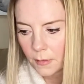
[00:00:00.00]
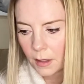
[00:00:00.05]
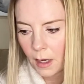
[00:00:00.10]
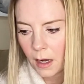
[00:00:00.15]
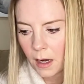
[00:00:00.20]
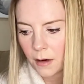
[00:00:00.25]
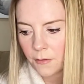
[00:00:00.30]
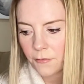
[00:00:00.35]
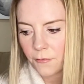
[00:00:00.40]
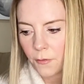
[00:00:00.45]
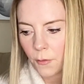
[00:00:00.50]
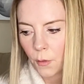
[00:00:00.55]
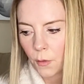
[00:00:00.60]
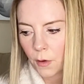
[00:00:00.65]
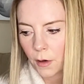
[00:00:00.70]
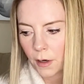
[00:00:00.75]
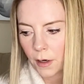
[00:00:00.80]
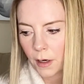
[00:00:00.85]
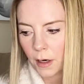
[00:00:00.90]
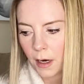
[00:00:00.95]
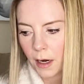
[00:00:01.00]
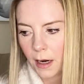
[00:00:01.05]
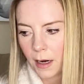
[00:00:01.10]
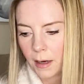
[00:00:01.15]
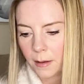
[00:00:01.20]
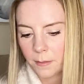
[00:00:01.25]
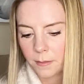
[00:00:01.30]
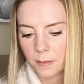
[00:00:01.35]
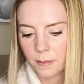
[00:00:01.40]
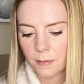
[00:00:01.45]
for
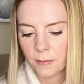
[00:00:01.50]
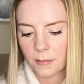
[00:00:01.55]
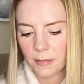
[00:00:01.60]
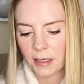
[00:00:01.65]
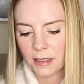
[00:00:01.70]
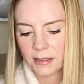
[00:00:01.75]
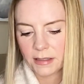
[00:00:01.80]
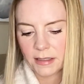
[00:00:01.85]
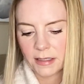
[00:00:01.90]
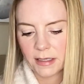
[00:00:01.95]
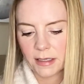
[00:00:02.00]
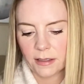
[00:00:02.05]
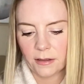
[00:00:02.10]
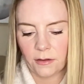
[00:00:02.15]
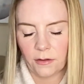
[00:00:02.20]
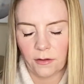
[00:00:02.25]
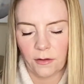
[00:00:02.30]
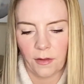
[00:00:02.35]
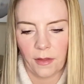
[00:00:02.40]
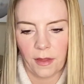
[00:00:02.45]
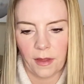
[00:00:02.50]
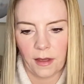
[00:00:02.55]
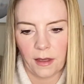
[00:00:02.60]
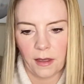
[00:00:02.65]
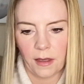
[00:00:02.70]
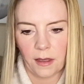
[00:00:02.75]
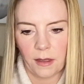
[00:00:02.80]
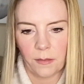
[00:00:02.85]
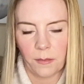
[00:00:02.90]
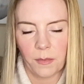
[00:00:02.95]
until
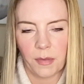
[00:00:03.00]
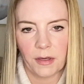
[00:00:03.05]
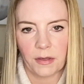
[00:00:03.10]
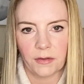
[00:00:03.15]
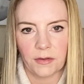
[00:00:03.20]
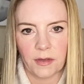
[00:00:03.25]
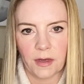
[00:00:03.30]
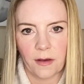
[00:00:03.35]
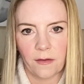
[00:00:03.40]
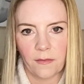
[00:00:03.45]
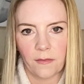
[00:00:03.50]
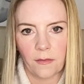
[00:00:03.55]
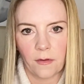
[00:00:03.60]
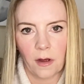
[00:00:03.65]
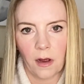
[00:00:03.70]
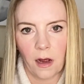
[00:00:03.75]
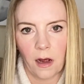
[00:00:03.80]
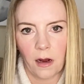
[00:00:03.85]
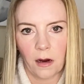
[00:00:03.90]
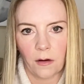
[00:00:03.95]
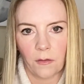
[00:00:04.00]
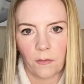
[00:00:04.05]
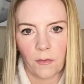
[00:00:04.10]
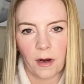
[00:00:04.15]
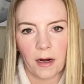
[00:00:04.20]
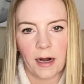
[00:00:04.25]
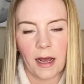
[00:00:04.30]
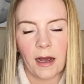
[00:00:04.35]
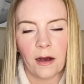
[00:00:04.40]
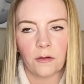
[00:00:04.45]
the pills have
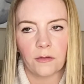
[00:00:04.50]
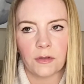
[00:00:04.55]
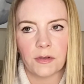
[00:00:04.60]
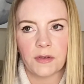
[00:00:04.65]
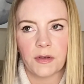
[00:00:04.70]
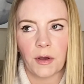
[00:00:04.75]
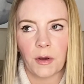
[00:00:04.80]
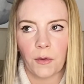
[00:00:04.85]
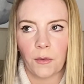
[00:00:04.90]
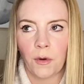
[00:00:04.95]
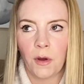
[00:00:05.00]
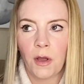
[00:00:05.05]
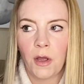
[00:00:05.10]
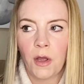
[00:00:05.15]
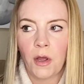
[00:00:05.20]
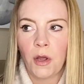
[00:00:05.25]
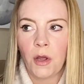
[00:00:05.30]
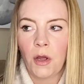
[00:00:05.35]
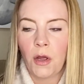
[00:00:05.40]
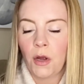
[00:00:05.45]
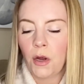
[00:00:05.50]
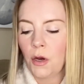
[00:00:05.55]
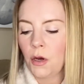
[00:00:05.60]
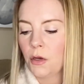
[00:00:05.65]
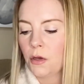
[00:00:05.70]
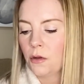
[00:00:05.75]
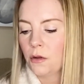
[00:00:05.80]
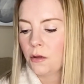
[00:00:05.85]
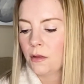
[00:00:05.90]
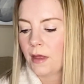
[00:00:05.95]
run out. So
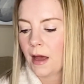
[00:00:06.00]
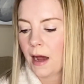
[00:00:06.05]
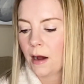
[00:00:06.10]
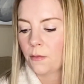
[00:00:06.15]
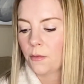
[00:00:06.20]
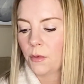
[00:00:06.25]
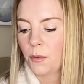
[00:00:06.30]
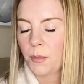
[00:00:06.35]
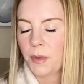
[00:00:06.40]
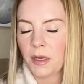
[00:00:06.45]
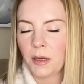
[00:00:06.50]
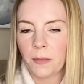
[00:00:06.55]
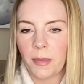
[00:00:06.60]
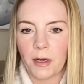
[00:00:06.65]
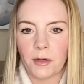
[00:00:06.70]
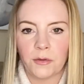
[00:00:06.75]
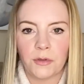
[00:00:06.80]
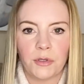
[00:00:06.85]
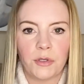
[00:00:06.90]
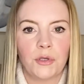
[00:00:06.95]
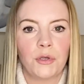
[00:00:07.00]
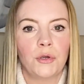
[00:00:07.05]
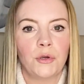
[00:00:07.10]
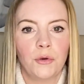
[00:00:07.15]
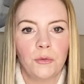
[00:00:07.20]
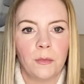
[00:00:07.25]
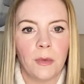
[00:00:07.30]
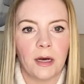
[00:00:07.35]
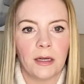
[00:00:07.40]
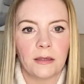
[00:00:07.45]
that will be about
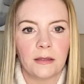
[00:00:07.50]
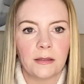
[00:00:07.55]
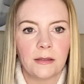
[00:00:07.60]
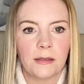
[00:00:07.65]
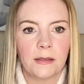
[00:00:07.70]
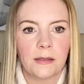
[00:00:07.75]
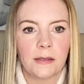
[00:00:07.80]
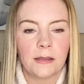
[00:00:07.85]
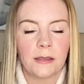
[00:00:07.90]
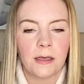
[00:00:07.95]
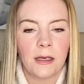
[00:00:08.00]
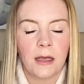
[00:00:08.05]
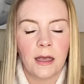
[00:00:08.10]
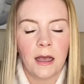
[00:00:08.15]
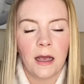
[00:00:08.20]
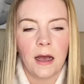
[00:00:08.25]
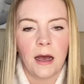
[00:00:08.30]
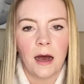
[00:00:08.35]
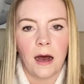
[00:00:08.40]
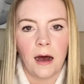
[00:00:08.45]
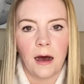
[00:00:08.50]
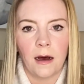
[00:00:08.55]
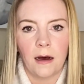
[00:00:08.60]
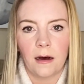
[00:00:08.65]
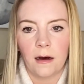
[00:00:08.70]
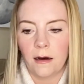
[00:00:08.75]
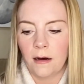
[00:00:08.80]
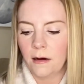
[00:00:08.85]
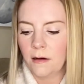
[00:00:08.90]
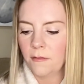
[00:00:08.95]
2 months
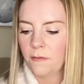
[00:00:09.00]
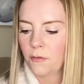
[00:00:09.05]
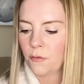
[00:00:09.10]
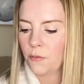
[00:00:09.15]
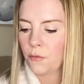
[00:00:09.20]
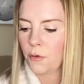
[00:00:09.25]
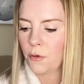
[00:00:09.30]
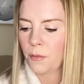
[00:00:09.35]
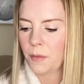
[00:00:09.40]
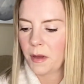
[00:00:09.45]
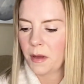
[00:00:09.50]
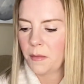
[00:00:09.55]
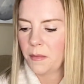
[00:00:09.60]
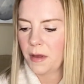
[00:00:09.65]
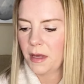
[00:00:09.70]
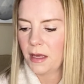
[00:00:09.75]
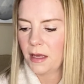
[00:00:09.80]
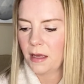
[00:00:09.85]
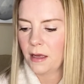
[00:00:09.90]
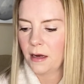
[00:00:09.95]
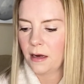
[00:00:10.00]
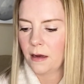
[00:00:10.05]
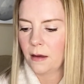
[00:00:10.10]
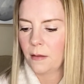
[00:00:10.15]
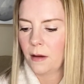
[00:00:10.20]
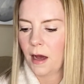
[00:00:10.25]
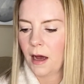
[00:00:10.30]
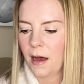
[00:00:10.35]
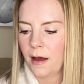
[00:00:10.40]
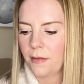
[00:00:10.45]
of Ruby being
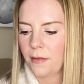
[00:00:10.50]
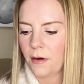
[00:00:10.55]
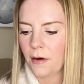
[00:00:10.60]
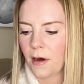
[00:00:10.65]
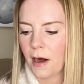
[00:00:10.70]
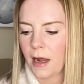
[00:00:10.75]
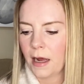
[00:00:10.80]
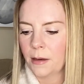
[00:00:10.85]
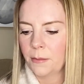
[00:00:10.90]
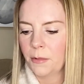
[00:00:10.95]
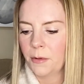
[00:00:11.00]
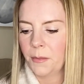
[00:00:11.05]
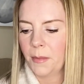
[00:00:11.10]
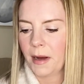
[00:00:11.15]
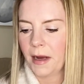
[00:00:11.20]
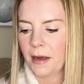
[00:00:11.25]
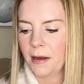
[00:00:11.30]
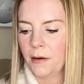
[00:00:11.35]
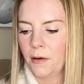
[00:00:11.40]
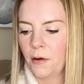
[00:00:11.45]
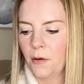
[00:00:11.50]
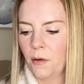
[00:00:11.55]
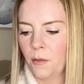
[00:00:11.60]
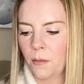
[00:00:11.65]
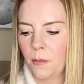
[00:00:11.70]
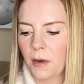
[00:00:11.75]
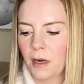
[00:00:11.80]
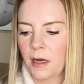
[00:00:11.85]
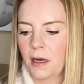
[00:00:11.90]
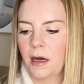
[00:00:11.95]
on their
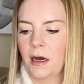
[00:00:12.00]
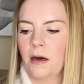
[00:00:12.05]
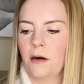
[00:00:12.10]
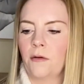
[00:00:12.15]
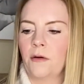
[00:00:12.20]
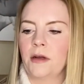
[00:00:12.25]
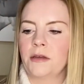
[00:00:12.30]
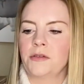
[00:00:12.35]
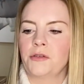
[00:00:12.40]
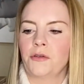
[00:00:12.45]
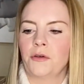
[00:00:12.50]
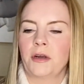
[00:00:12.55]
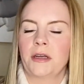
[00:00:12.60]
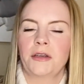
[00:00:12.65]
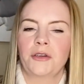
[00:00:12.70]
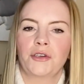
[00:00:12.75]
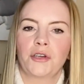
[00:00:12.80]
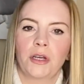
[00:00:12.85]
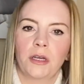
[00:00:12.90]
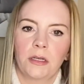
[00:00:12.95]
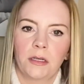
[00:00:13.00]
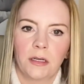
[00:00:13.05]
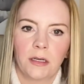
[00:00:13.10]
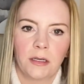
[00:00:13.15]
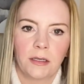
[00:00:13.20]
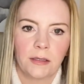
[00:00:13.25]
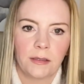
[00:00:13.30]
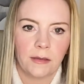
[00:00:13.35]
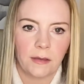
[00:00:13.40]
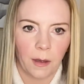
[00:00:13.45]
AnimalBiome gut restoration
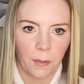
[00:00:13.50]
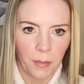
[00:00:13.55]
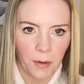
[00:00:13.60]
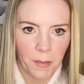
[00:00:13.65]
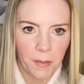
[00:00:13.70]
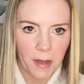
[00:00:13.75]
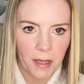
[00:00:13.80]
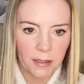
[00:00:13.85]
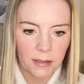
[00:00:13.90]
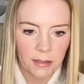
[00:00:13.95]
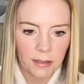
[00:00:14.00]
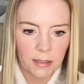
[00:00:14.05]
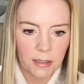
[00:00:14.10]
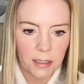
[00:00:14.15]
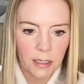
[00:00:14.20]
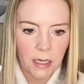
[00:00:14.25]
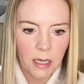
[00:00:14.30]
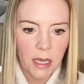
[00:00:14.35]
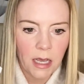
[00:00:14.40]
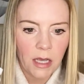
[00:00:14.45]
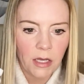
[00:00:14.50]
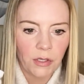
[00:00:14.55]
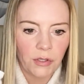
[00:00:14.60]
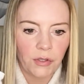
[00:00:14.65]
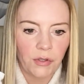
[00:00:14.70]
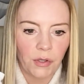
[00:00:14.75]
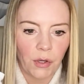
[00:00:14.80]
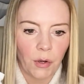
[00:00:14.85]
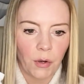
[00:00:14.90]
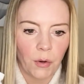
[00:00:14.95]
supplement.
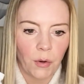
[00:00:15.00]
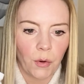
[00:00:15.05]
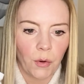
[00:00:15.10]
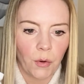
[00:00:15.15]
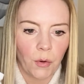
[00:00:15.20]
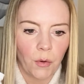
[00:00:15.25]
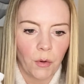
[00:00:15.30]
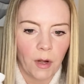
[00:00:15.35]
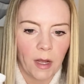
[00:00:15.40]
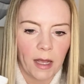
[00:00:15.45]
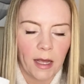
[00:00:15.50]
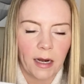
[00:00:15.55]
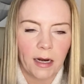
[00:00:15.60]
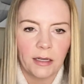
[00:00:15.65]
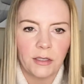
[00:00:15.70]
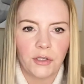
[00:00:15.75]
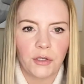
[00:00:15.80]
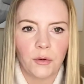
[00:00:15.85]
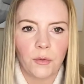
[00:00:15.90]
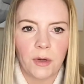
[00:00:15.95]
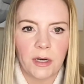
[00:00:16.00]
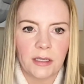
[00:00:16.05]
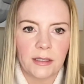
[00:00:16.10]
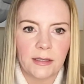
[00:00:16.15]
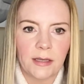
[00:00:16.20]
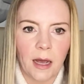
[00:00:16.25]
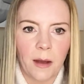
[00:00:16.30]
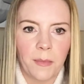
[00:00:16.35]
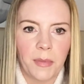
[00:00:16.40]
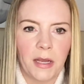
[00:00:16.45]
So, and I do want to
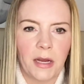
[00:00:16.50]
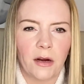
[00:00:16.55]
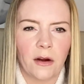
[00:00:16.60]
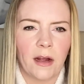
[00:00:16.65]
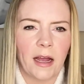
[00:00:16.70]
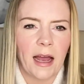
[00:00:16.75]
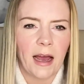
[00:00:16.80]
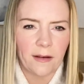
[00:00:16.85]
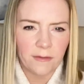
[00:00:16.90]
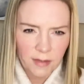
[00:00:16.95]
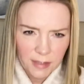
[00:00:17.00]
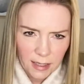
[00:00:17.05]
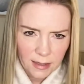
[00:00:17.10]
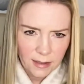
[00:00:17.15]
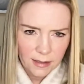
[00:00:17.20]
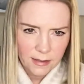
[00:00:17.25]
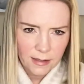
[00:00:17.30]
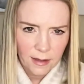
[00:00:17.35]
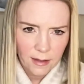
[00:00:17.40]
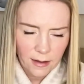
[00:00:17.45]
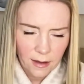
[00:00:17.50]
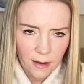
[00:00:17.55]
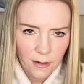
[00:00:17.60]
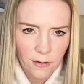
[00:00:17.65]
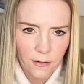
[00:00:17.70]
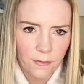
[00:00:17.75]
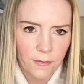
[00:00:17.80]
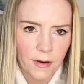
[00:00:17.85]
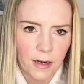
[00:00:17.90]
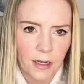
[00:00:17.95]
stop here. I have said this in the
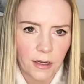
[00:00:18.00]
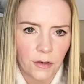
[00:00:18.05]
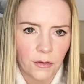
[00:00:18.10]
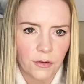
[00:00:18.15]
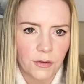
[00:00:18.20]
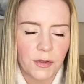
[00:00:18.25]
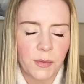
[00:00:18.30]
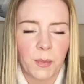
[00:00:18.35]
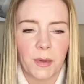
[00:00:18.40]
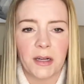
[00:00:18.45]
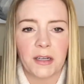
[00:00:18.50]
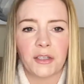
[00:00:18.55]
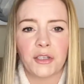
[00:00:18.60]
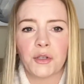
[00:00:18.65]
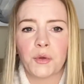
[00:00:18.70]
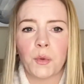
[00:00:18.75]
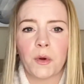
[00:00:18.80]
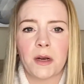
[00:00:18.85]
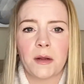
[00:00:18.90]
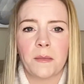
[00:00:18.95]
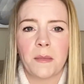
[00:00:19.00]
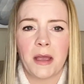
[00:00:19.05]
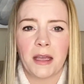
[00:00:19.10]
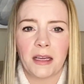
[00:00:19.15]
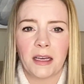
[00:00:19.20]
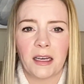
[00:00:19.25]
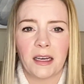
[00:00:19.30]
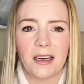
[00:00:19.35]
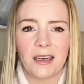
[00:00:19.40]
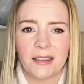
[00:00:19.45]
other videos, but I just want to make
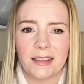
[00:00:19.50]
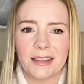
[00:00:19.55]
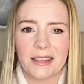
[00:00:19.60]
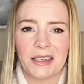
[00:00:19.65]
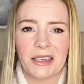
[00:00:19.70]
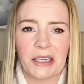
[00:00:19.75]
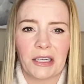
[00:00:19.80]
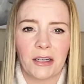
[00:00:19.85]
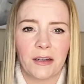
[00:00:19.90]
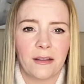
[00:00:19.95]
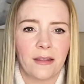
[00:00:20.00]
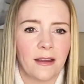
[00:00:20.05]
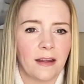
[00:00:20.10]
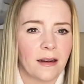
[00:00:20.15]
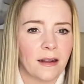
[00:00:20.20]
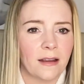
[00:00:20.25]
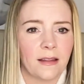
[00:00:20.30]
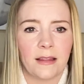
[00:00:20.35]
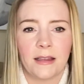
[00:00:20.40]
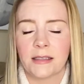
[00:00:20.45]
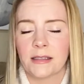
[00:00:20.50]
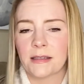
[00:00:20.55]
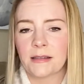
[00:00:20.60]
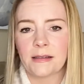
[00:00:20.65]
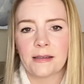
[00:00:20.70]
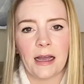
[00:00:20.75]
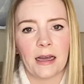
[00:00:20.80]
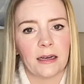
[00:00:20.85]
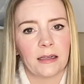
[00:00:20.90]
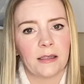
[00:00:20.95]
it clear that this is
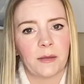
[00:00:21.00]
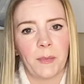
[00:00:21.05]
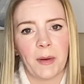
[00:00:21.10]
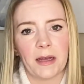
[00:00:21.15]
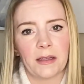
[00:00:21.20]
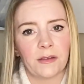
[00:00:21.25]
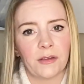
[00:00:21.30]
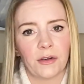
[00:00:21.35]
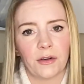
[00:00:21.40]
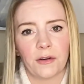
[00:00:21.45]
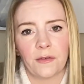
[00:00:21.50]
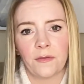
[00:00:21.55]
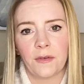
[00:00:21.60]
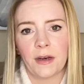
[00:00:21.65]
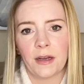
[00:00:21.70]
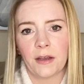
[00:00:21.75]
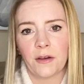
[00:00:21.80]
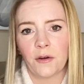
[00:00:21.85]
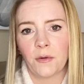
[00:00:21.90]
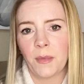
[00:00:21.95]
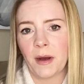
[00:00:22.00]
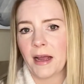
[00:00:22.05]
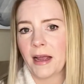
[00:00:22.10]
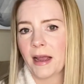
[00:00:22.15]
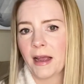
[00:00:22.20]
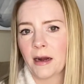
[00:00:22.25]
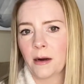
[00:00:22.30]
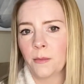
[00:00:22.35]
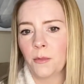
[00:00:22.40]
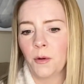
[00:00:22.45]
not a sponsored video by
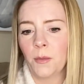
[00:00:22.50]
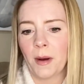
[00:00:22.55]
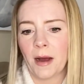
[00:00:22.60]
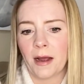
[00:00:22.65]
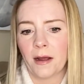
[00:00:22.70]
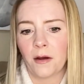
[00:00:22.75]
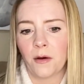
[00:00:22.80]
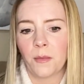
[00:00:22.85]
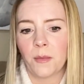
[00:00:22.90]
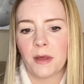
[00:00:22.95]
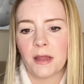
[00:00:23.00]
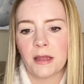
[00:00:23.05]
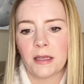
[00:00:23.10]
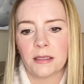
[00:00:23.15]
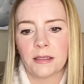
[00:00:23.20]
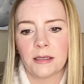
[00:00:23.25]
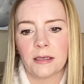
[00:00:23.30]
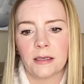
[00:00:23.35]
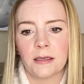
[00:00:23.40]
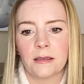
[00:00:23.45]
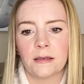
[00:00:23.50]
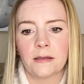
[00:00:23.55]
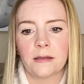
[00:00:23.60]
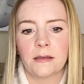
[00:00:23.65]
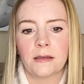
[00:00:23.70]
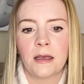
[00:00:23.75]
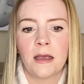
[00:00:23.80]
AnimalBiome. This is